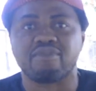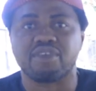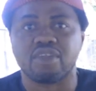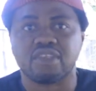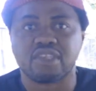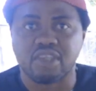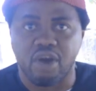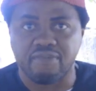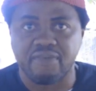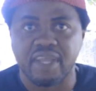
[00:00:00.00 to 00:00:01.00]
done
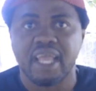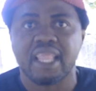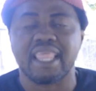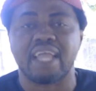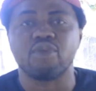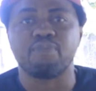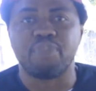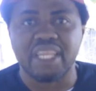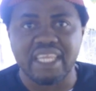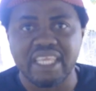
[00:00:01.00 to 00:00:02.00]
stuff that you
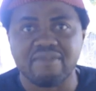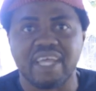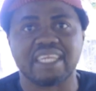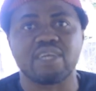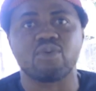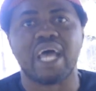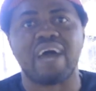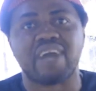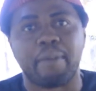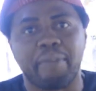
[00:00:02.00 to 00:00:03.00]
believe that they would
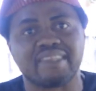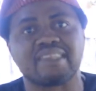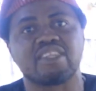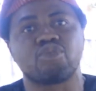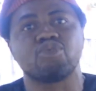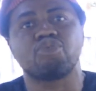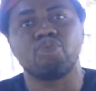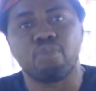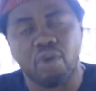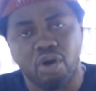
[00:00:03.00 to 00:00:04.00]
have capacity to
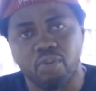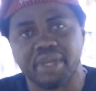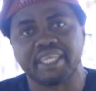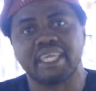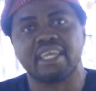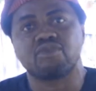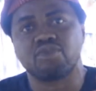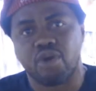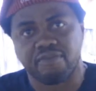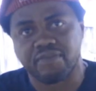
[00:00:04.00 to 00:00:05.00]
do more when they get
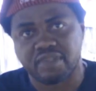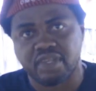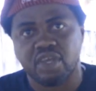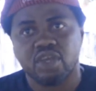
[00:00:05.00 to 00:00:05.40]
into office.